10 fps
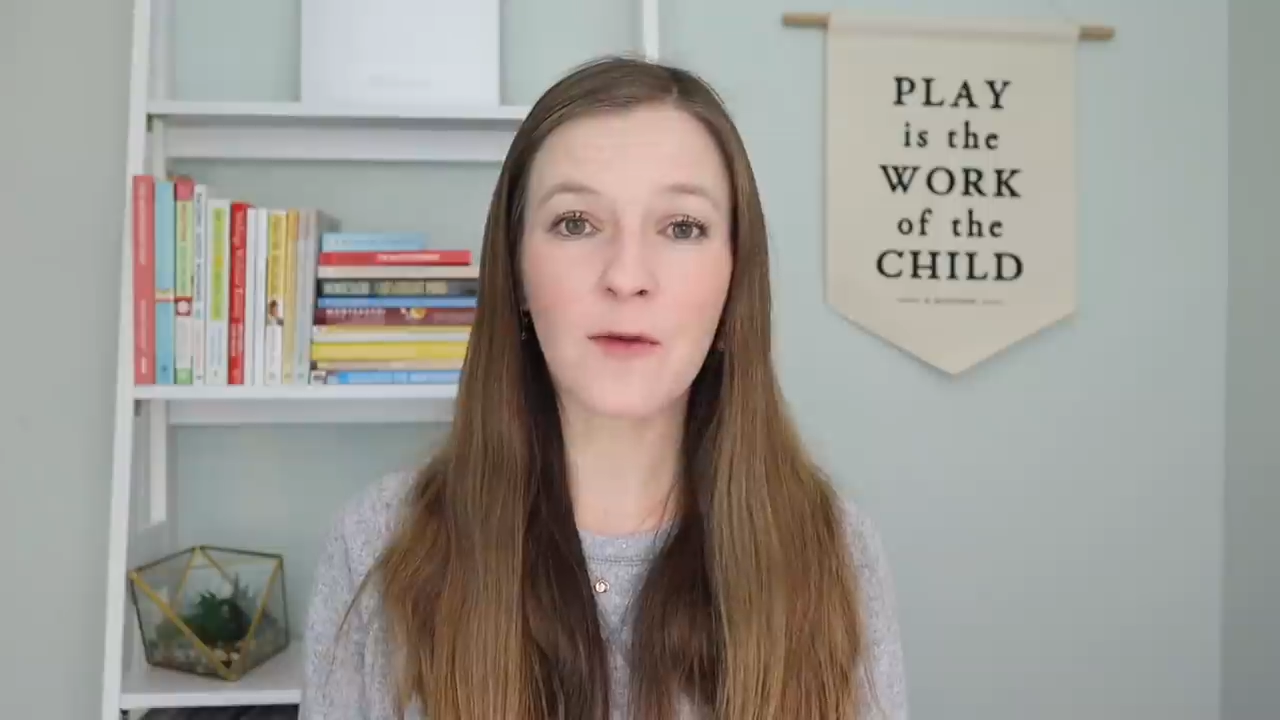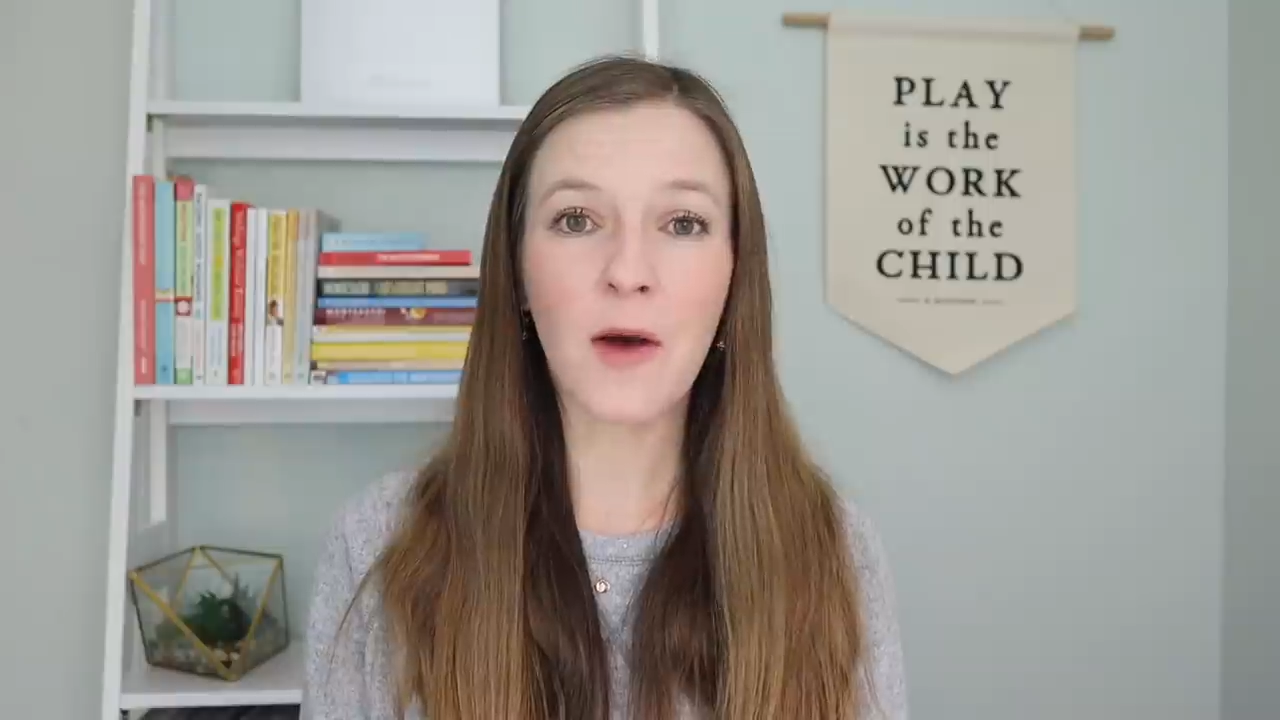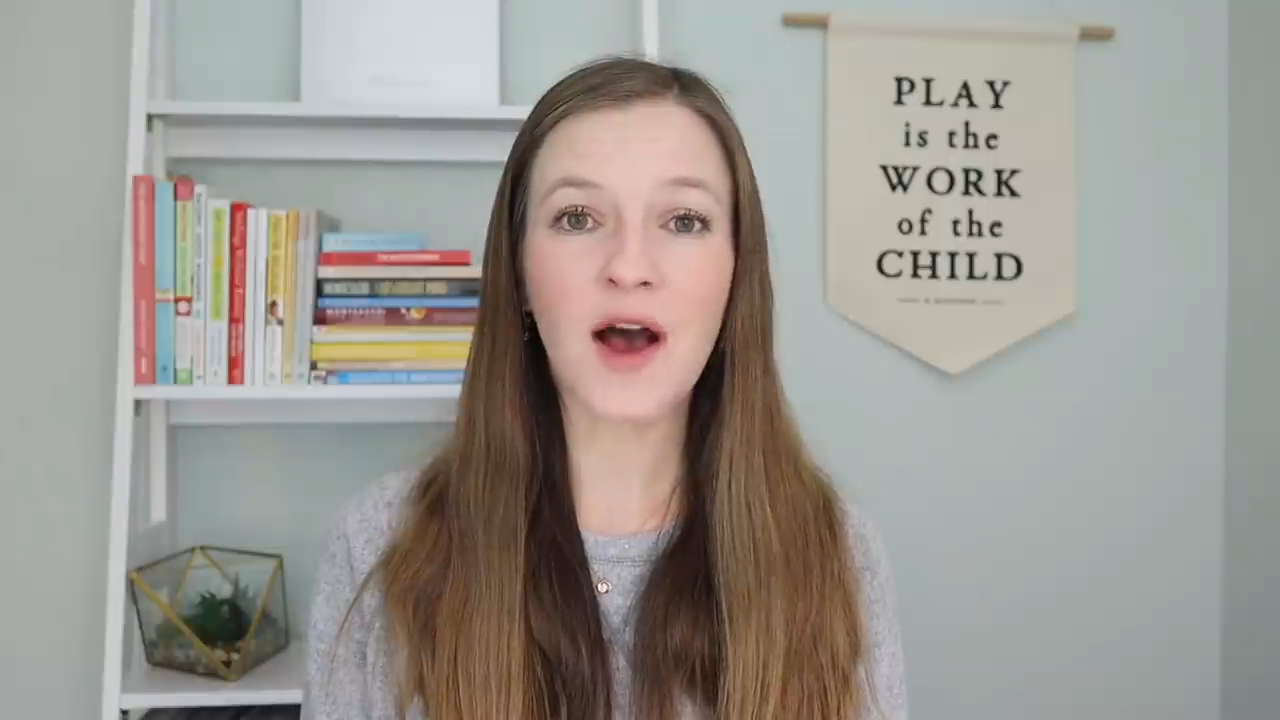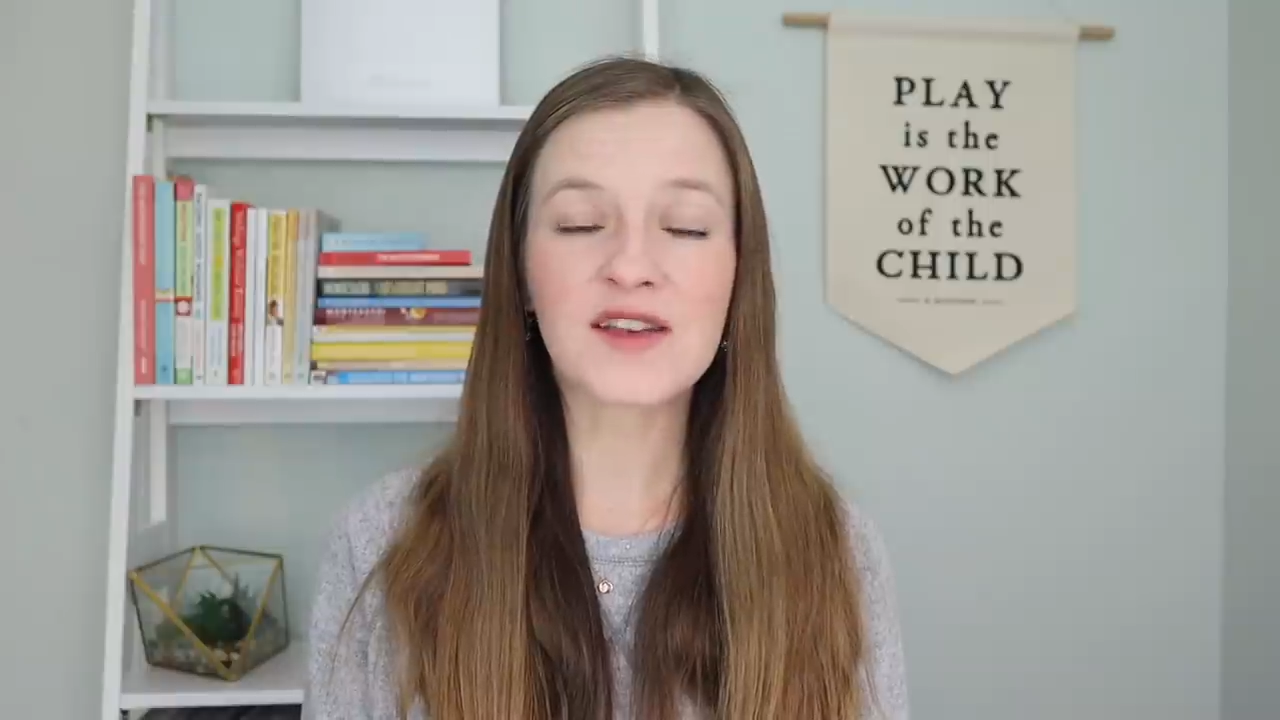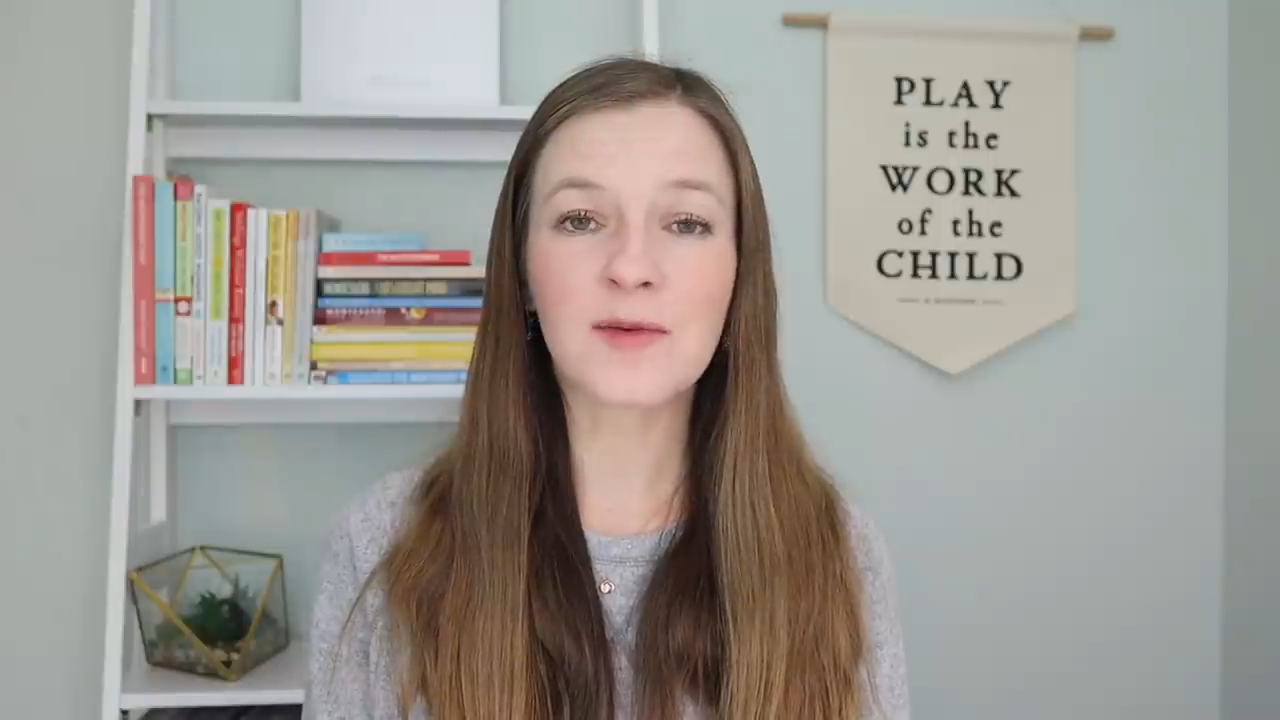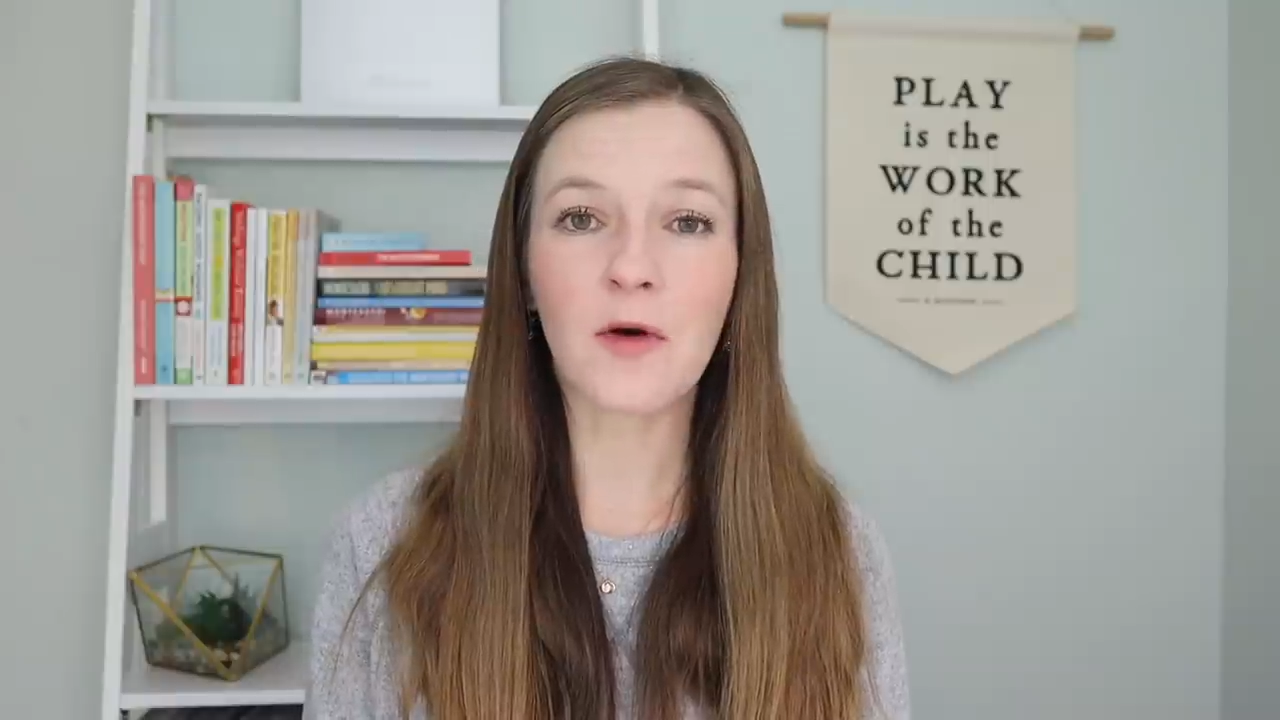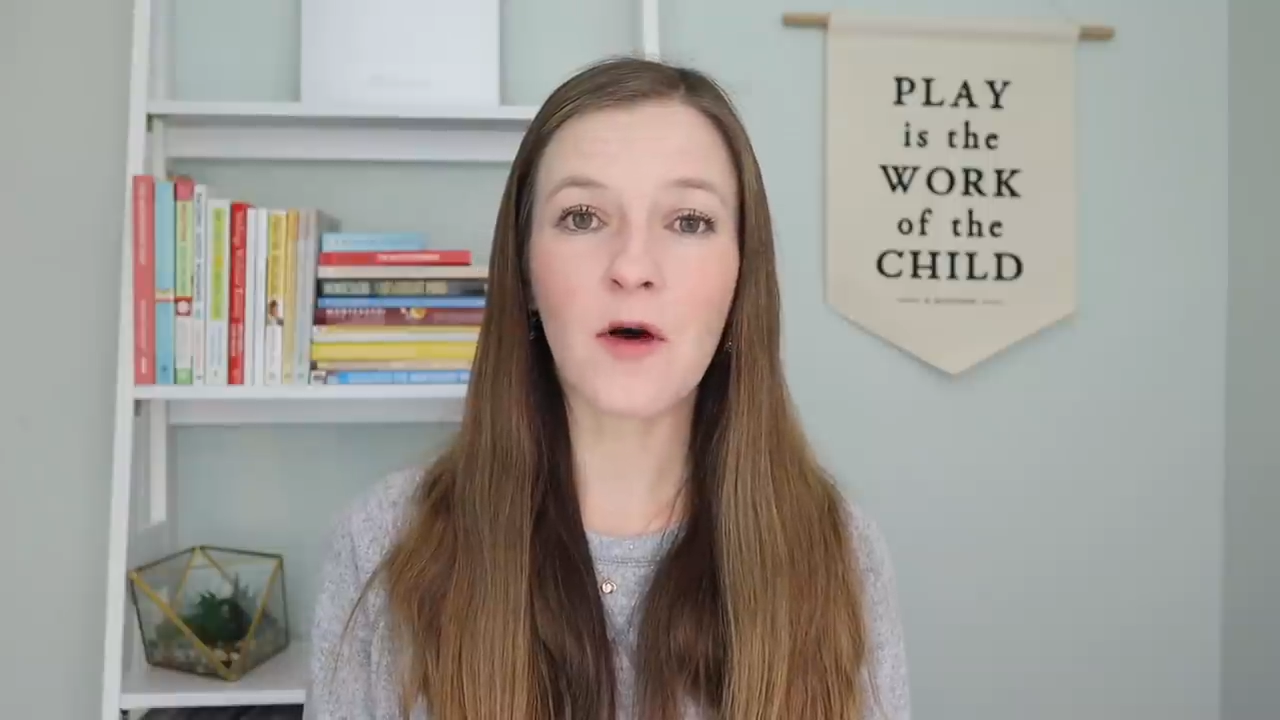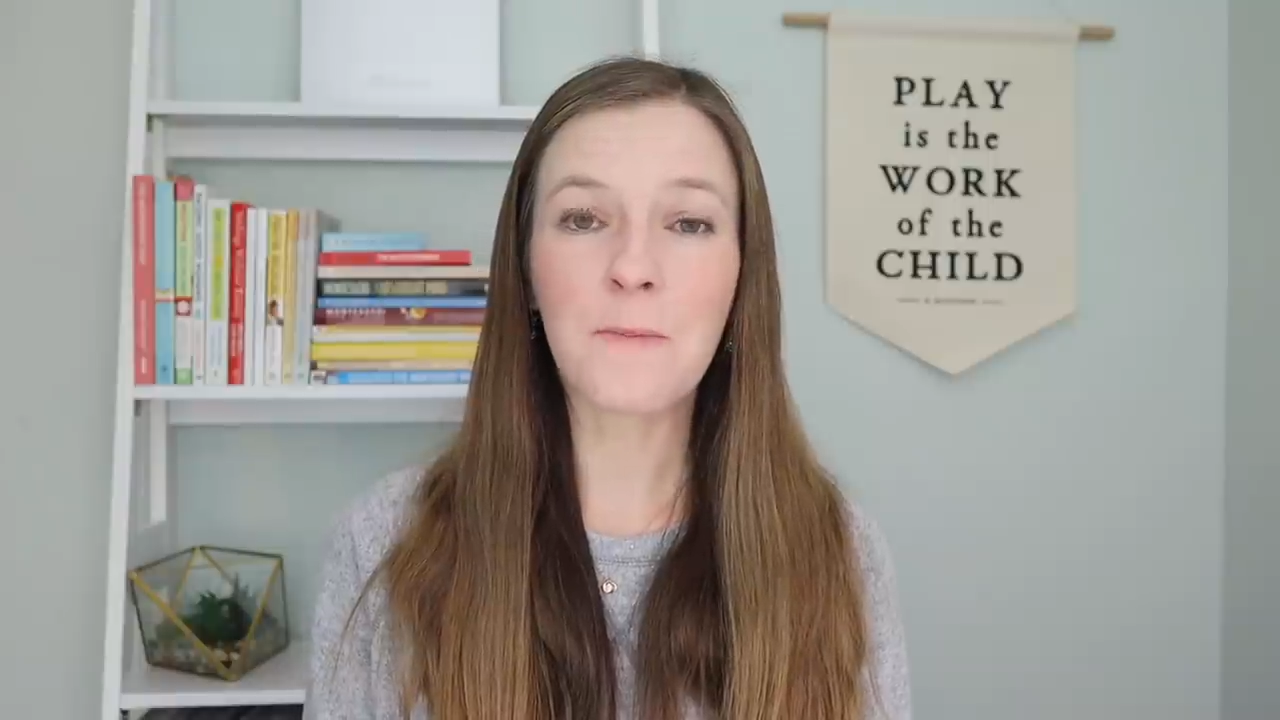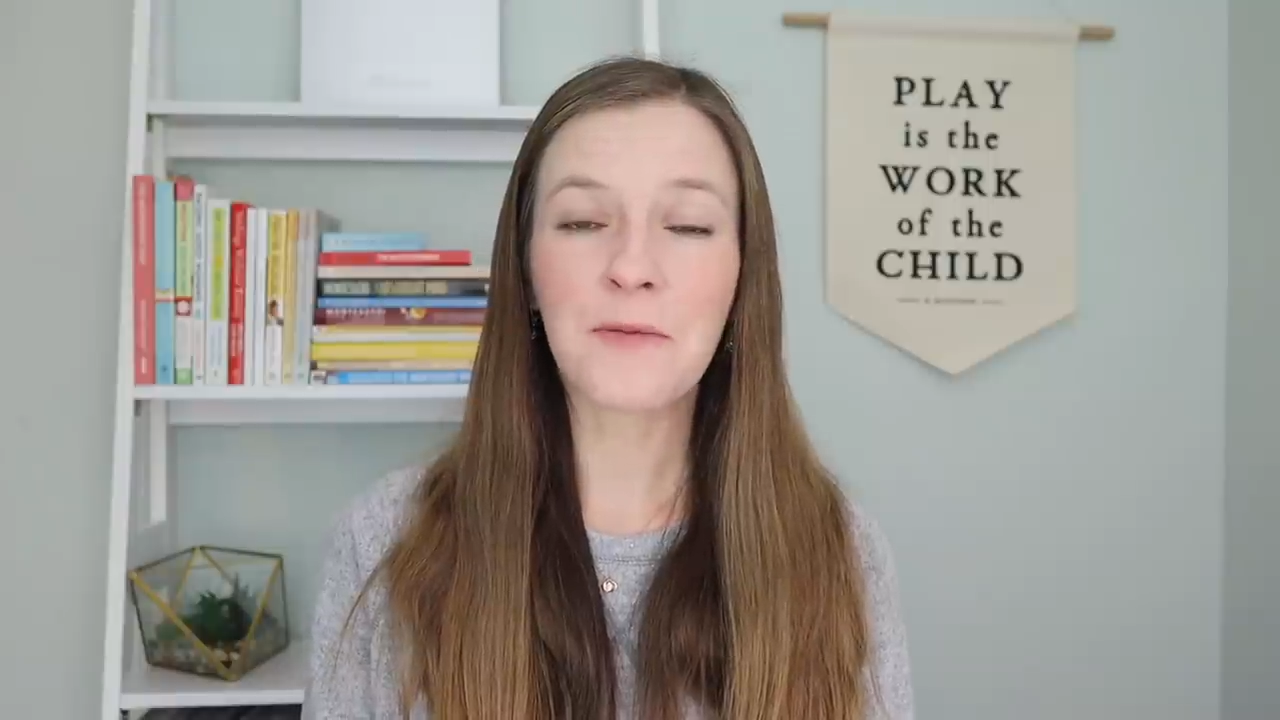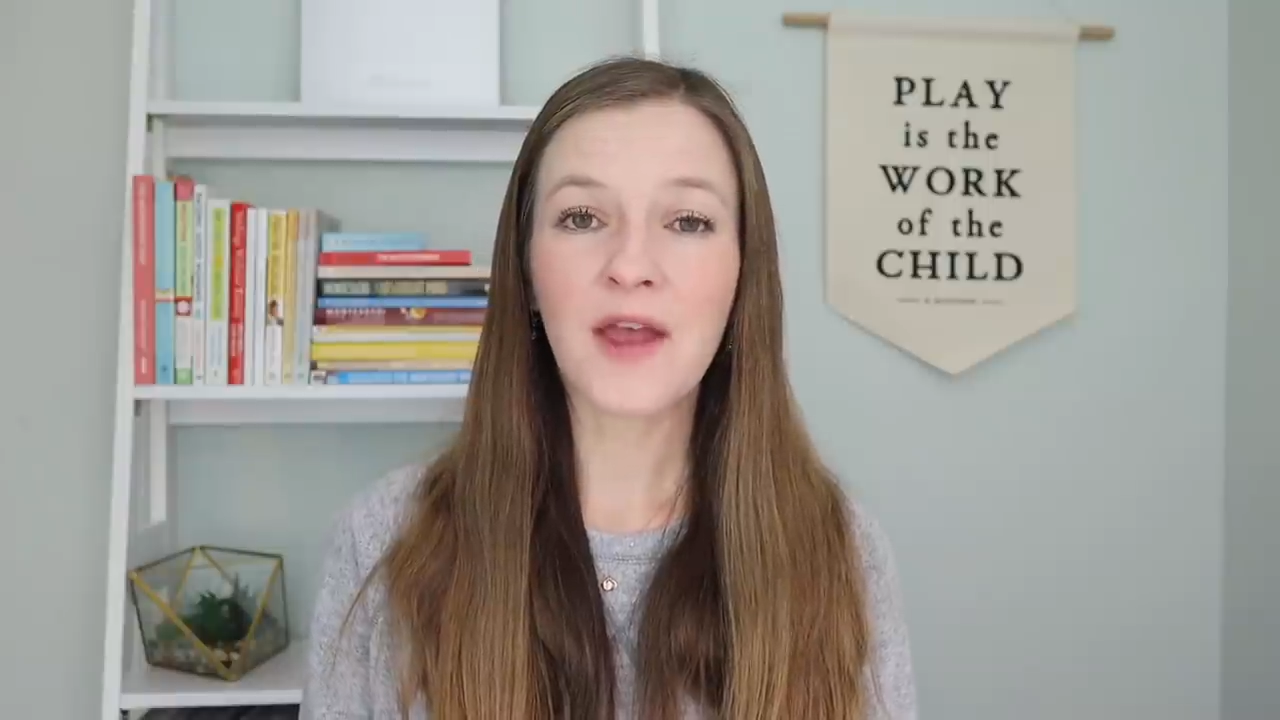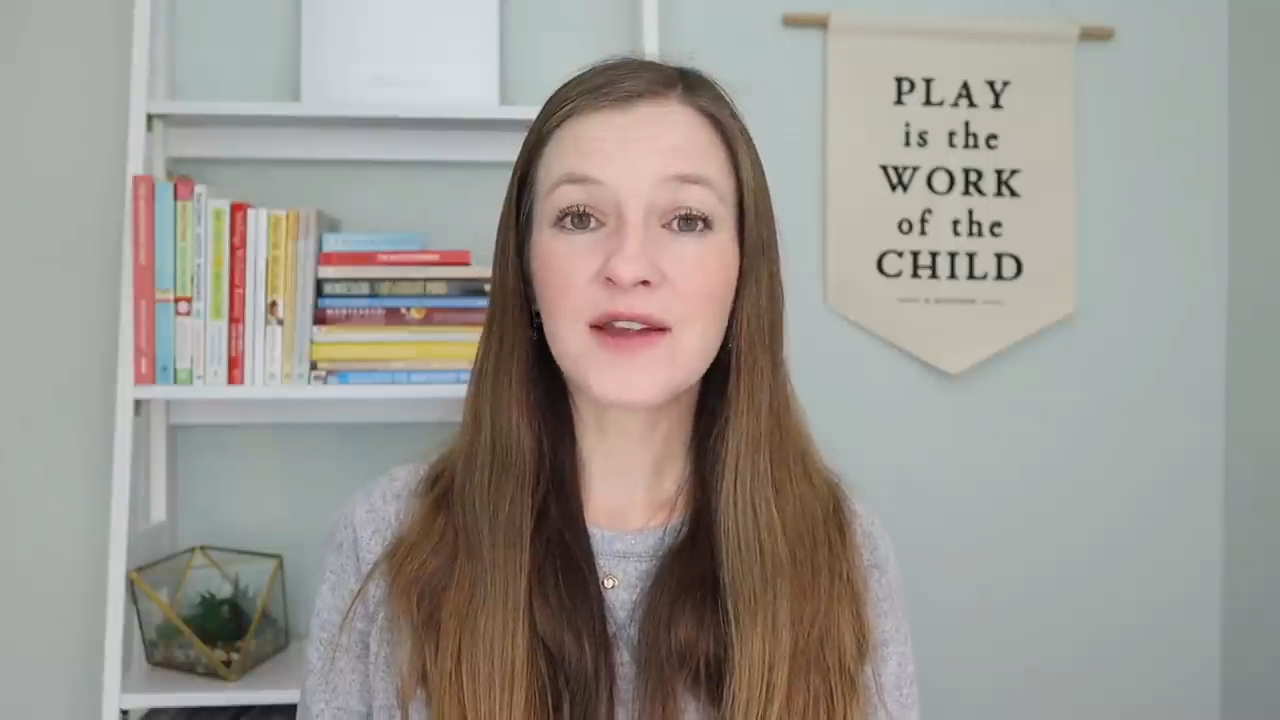possible,